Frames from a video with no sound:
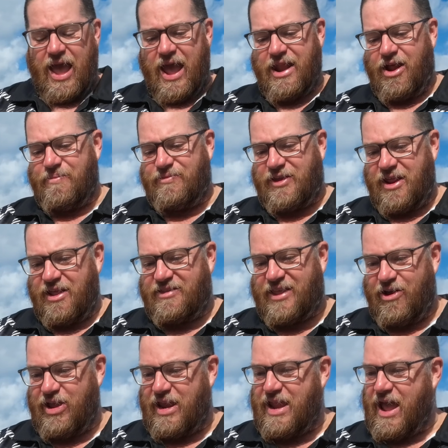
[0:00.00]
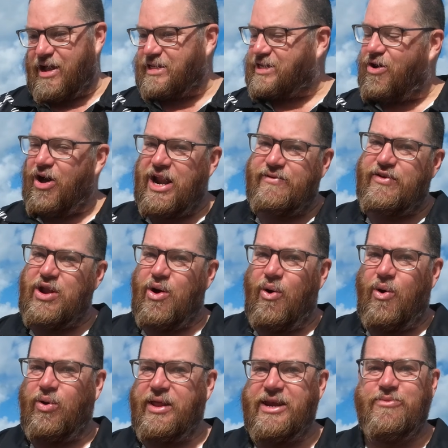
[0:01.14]
And I'm going to tell you now, it's kind of an
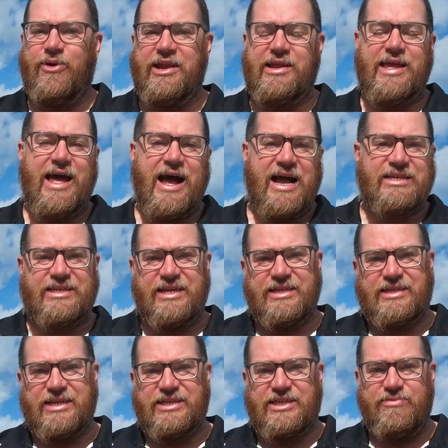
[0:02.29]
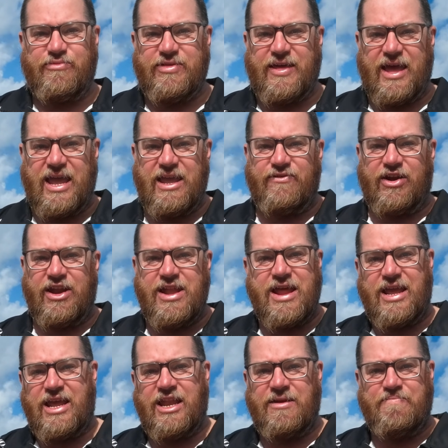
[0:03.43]
all-in-one casting system with even an
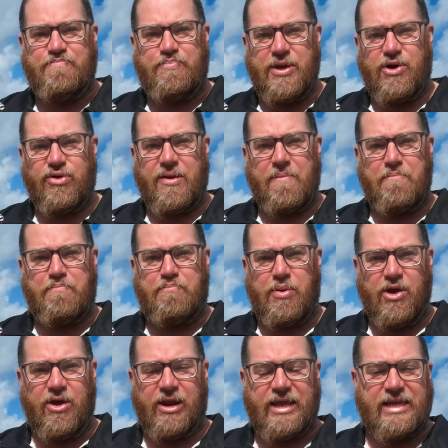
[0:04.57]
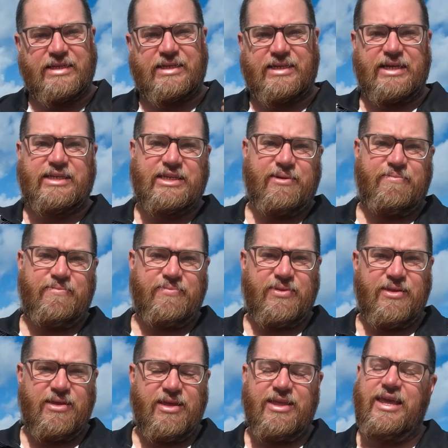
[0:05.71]
inbuilt burley system.
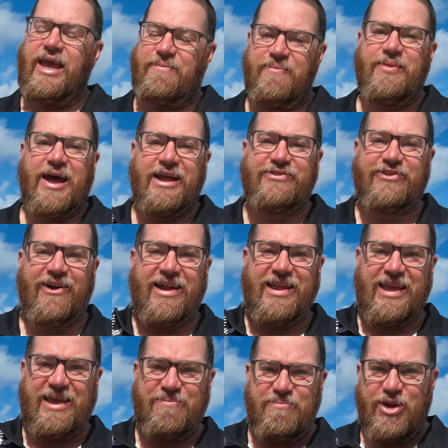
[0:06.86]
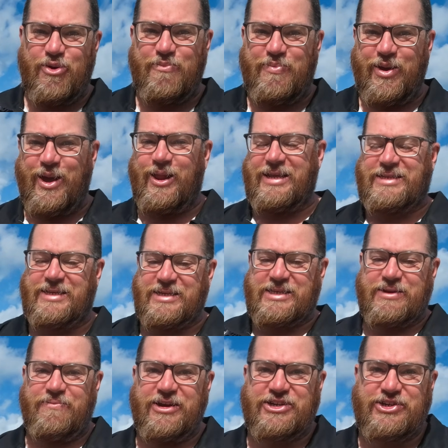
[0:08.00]
Yeah, that's right, inbuilt burley
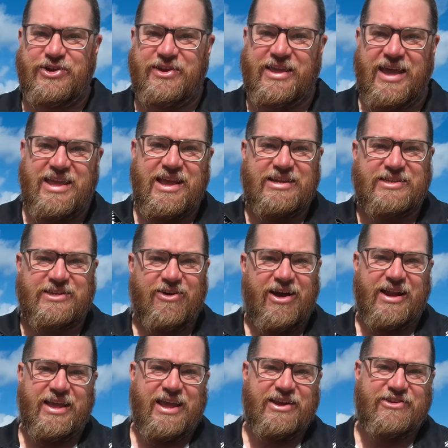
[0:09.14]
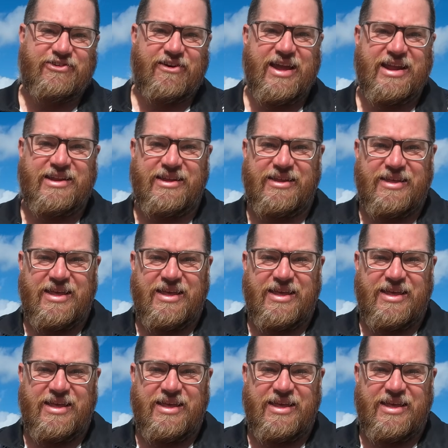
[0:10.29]
system, which should get you slightly intrigued.